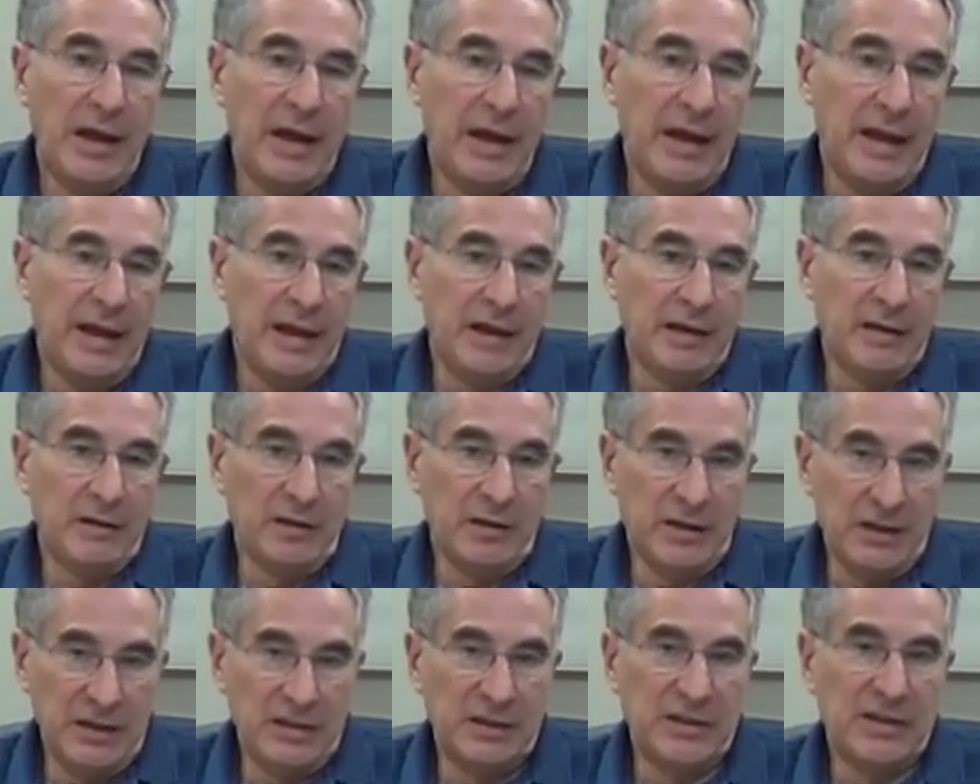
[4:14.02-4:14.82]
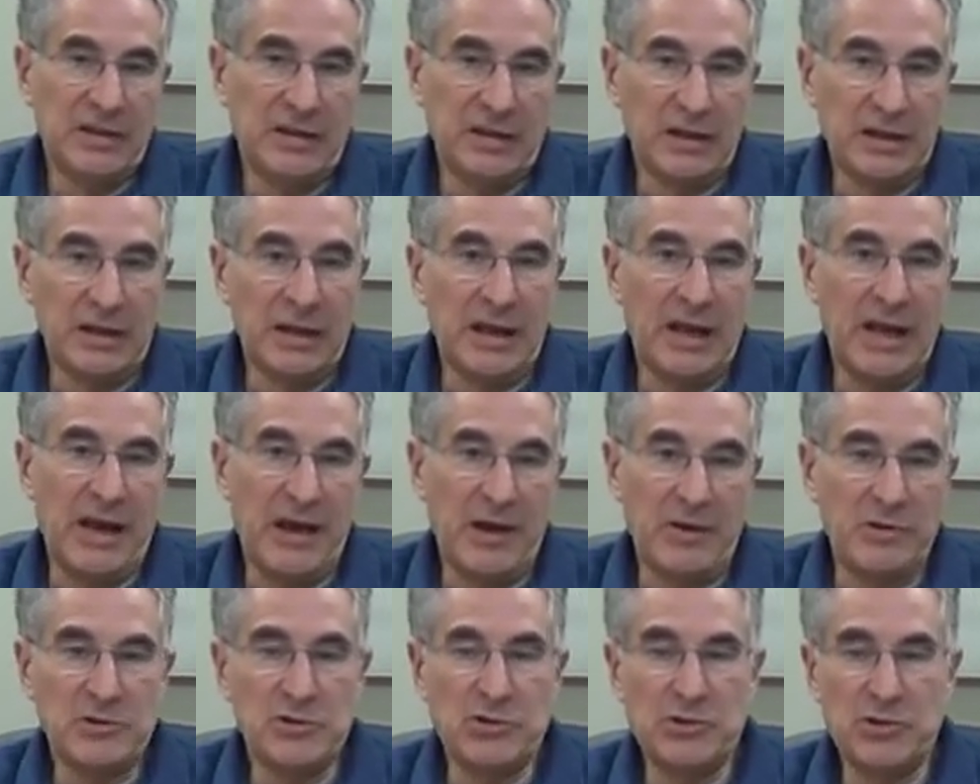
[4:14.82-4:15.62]
And LinkedIn
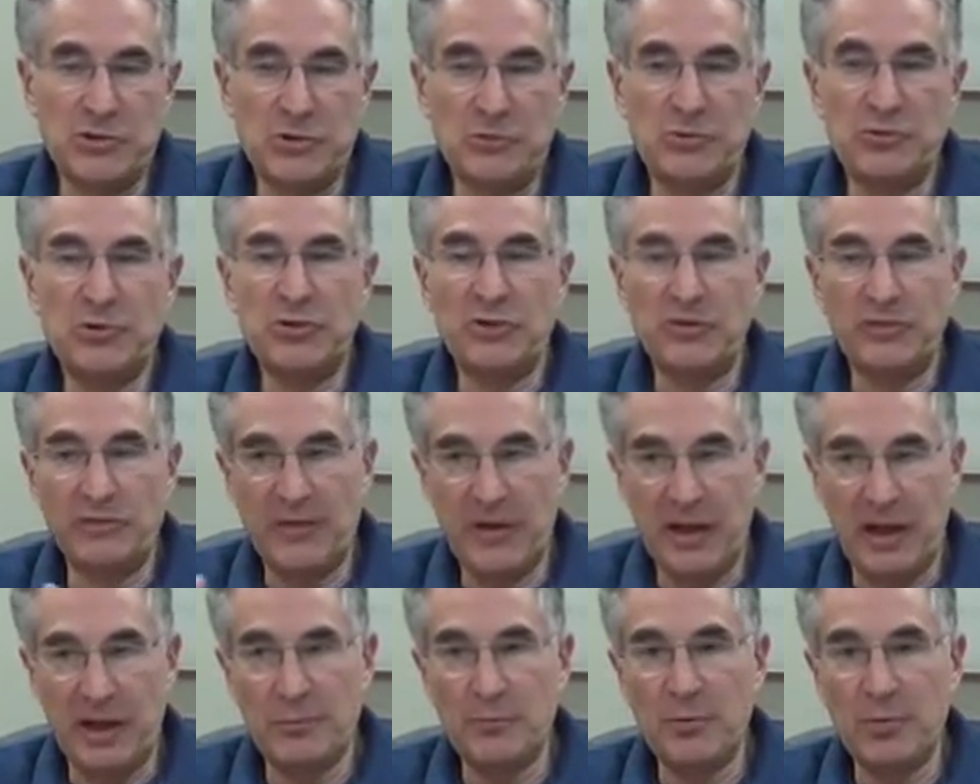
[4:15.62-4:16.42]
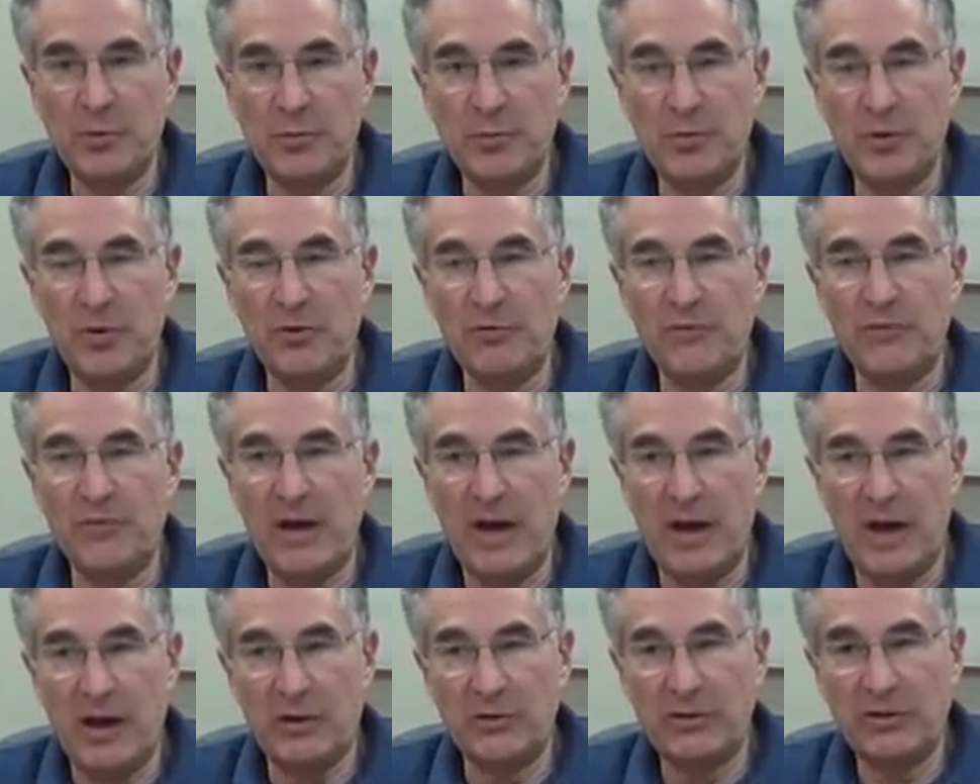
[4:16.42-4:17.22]
allows you to develop your
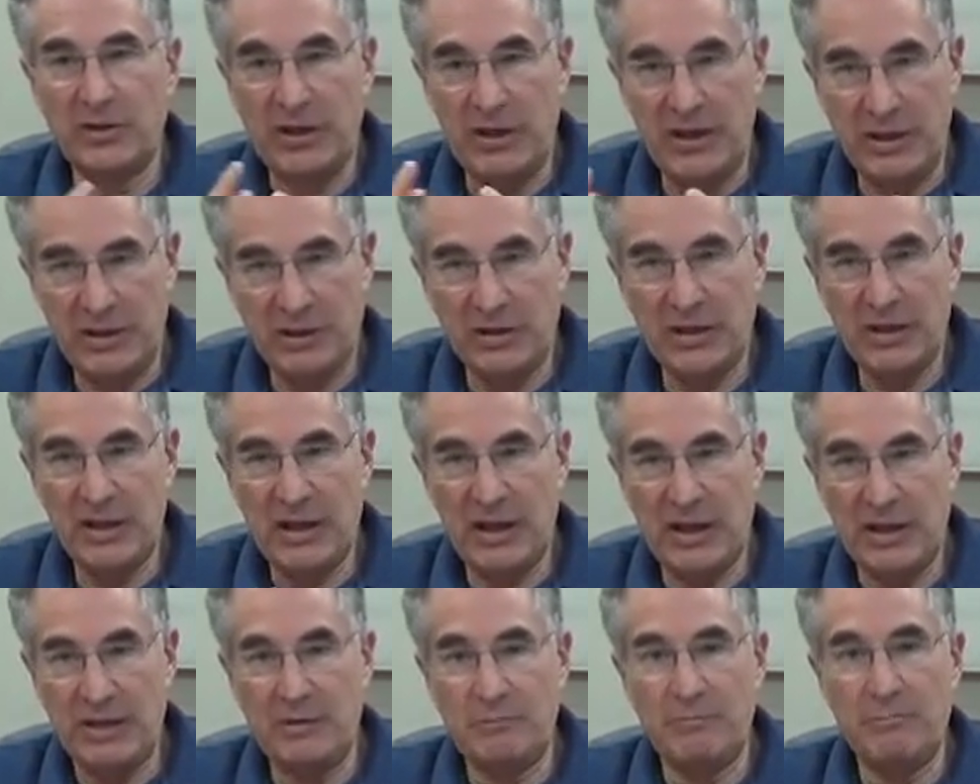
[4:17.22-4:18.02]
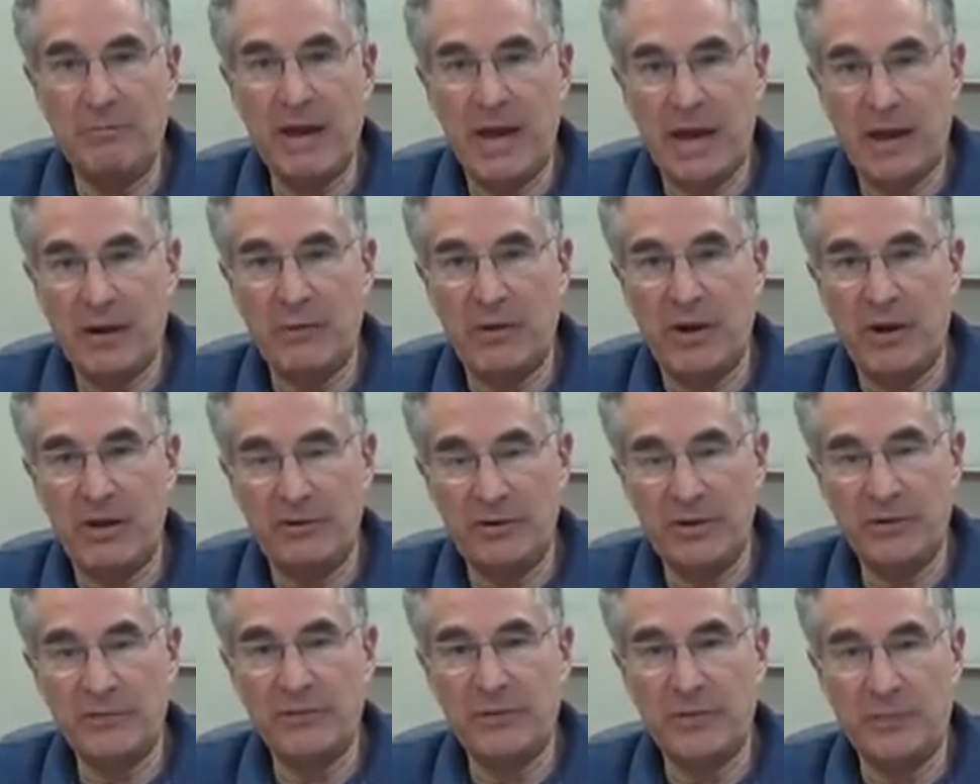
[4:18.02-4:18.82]
profile to indicate
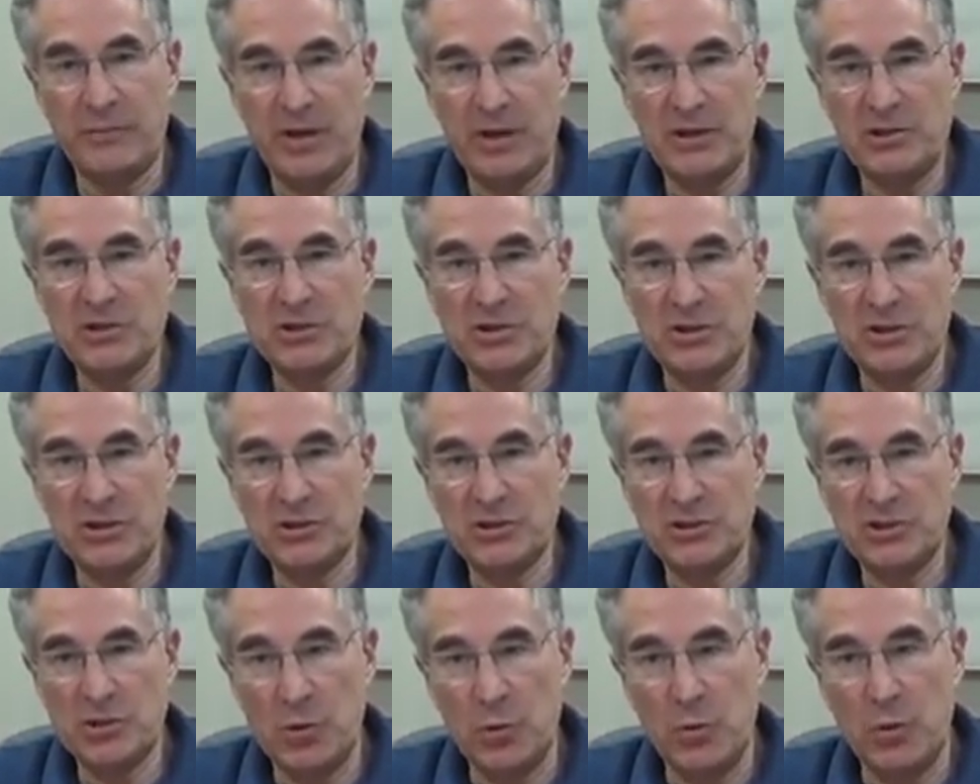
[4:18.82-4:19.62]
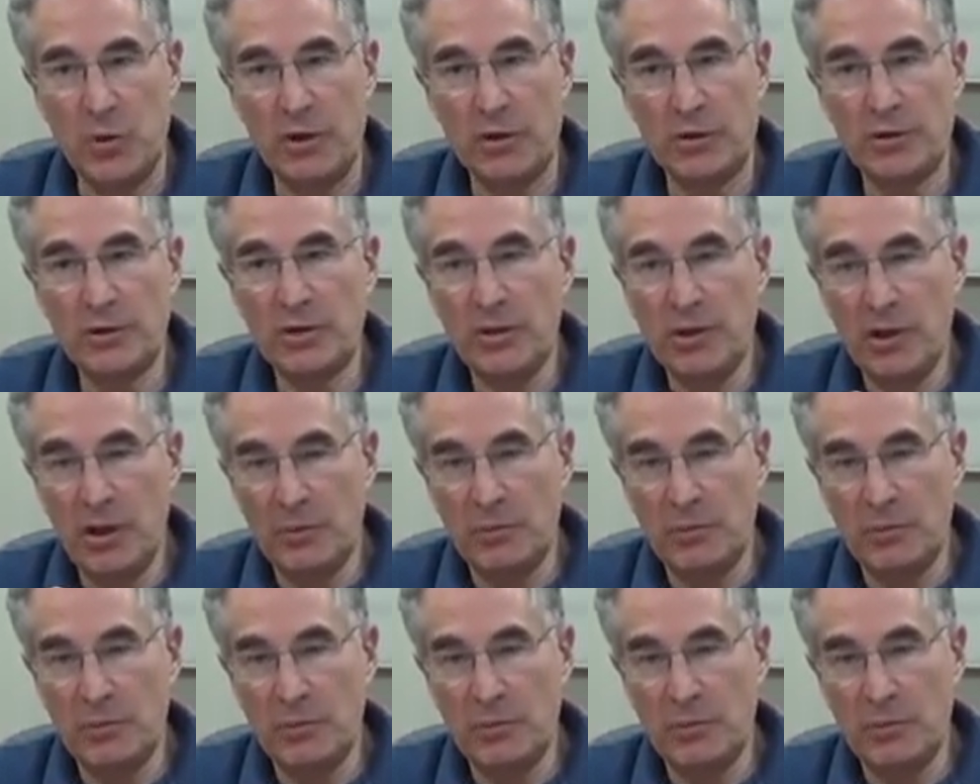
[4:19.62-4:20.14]
background information and so on,